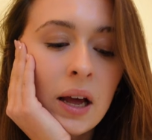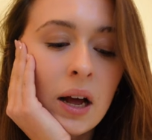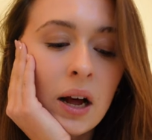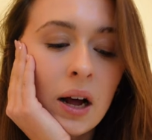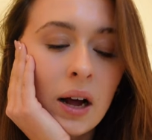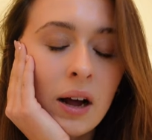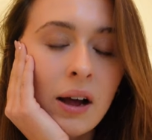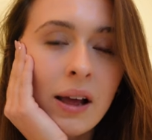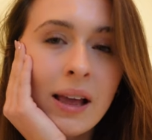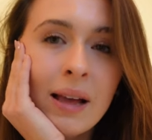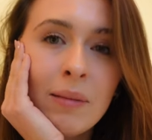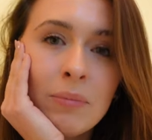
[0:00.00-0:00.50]

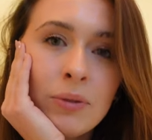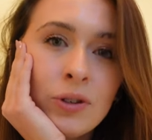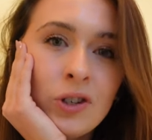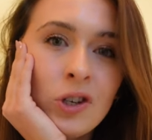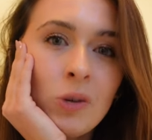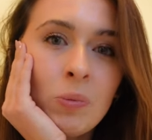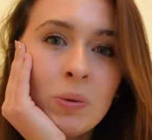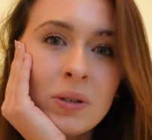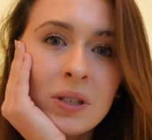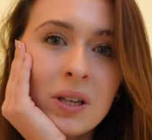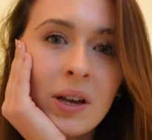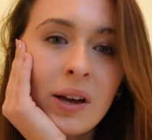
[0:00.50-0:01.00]
I am
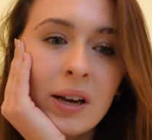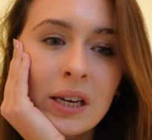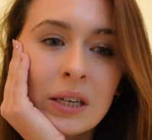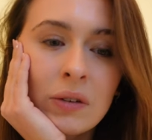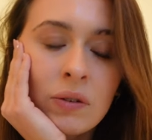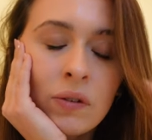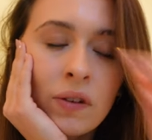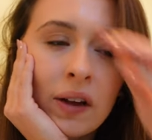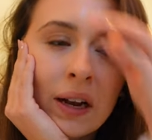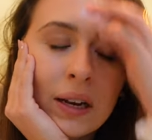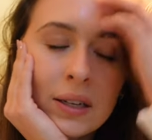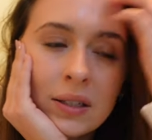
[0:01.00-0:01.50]
super psyched
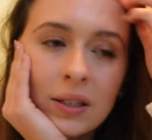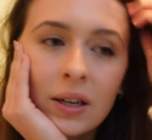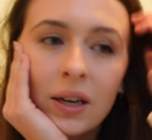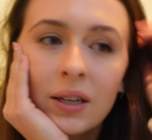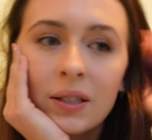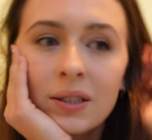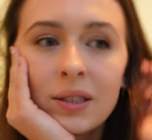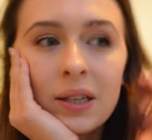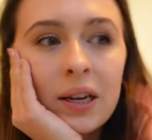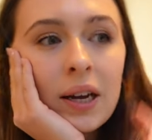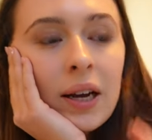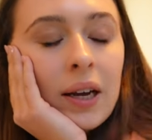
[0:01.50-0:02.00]
for
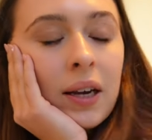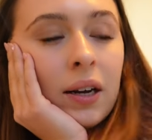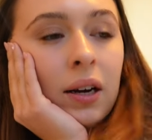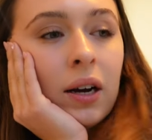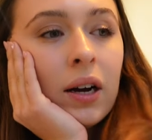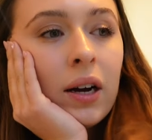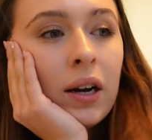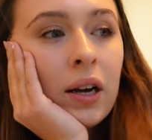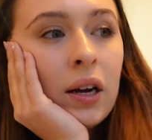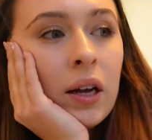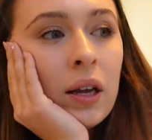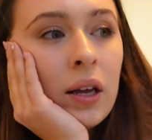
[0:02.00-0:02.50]
Valentine's Day.
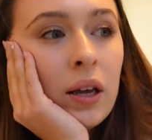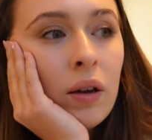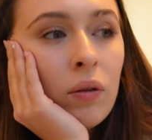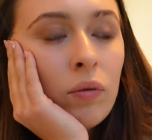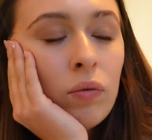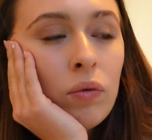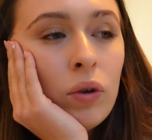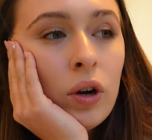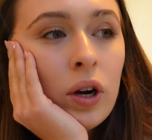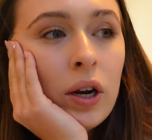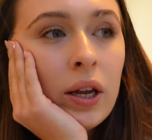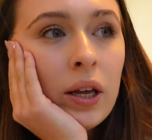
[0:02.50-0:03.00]
I
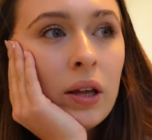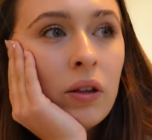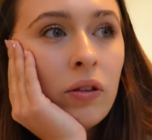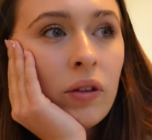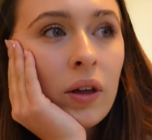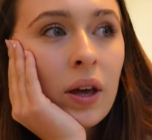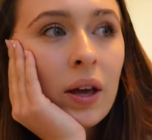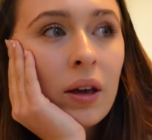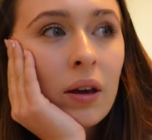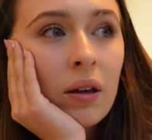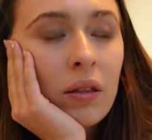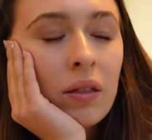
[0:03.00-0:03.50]
really
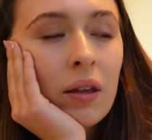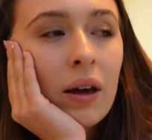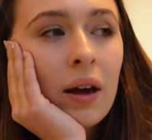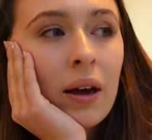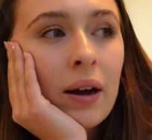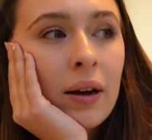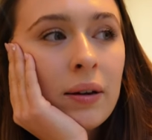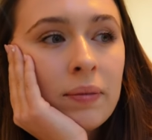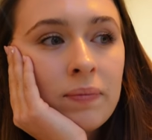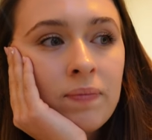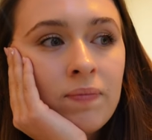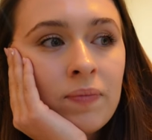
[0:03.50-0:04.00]
think
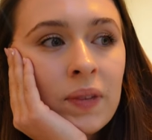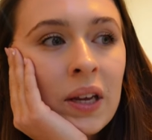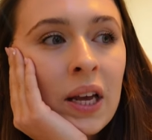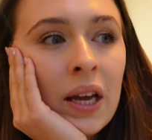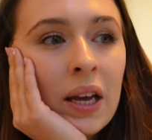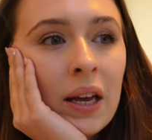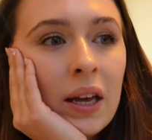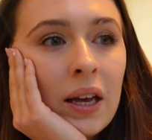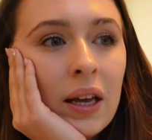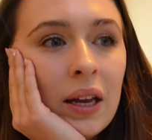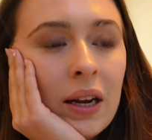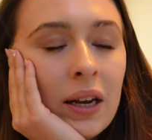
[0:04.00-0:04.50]
that
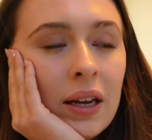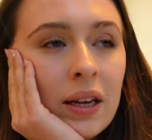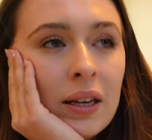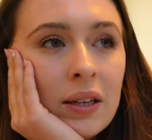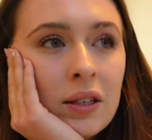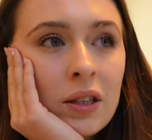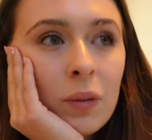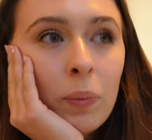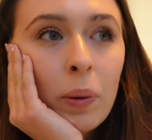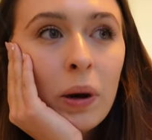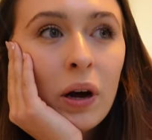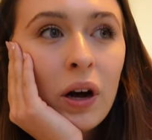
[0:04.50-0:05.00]
it is
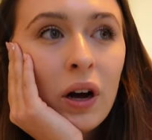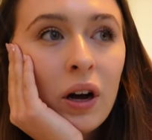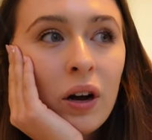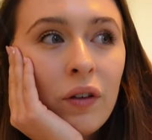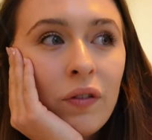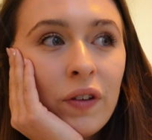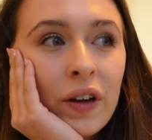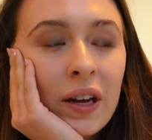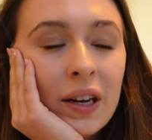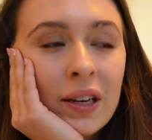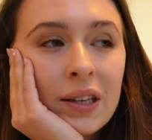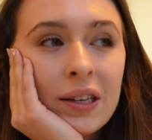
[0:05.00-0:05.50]
the
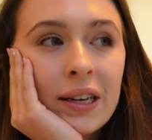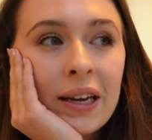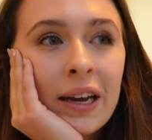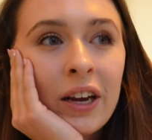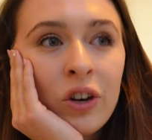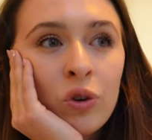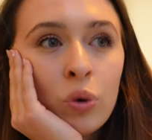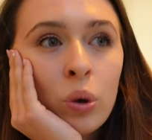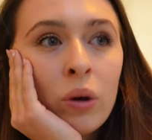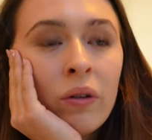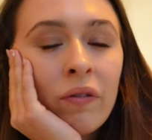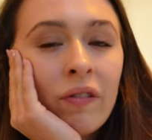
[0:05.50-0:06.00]
perfect day
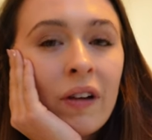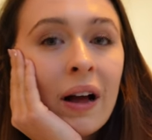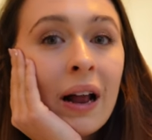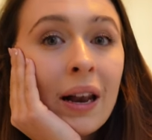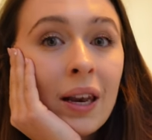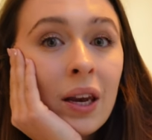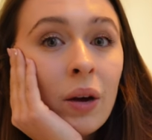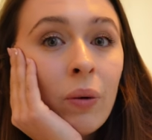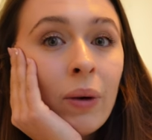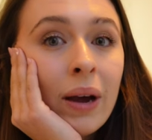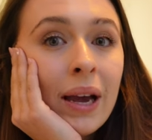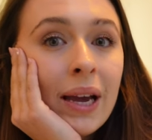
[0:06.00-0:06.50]
to
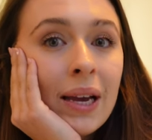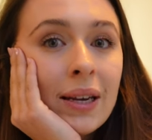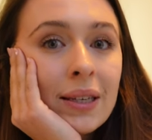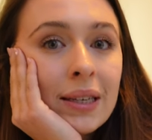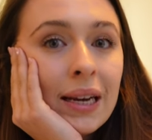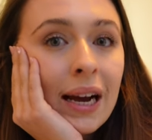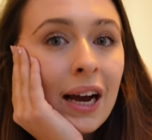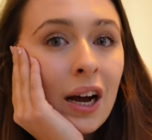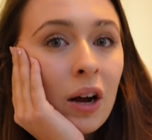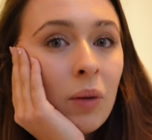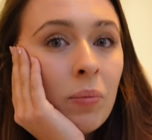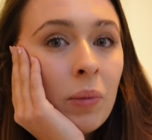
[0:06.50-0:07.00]
evaluate
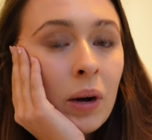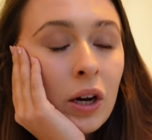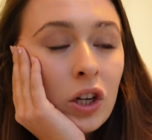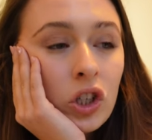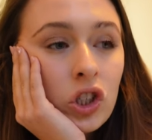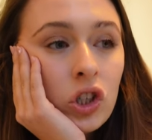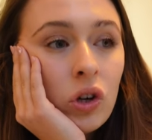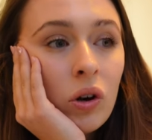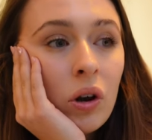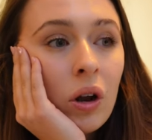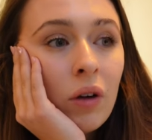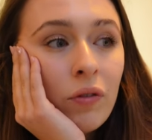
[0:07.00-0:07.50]
how
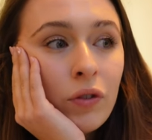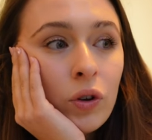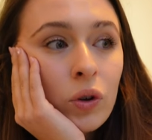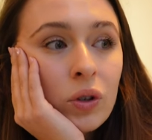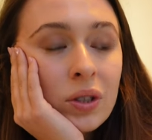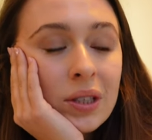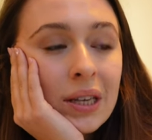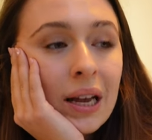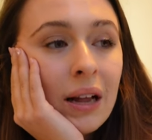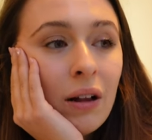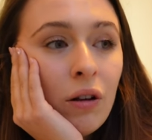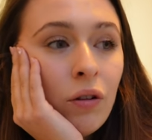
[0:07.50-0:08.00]
much you love
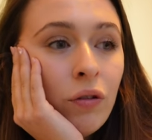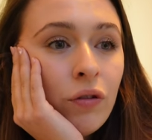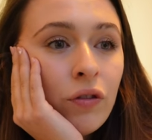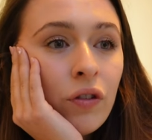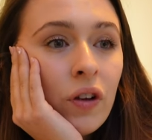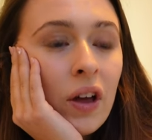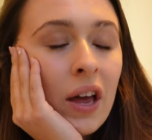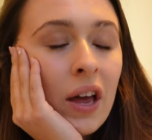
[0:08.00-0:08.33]
yourself